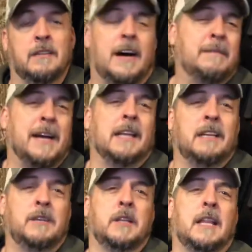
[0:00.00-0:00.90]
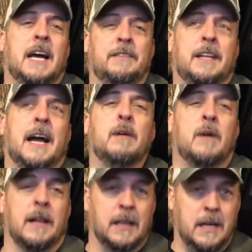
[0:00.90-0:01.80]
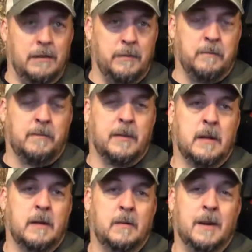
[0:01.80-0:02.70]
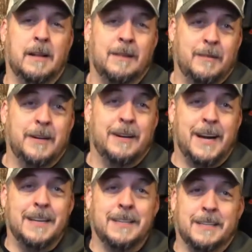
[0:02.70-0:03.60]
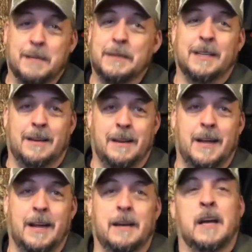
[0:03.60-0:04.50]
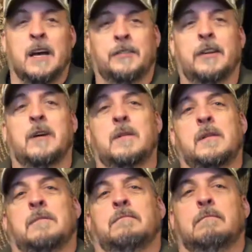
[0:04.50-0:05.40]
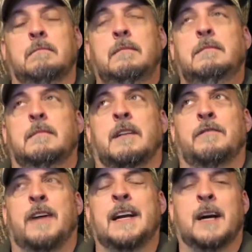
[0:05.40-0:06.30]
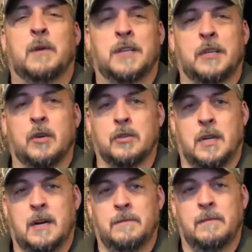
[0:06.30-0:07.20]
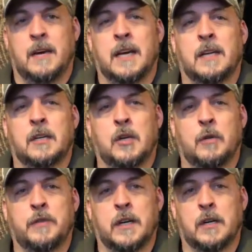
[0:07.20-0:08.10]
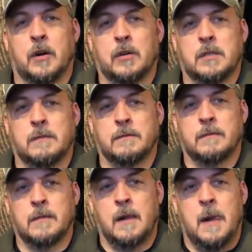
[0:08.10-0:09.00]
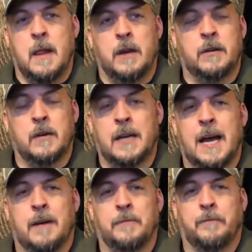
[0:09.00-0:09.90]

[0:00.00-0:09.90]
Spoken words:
I'm not living the life that I want to live. Well, when you're 90, it's going to be a little late. So find out what your goals are and go for your goals. Do it now.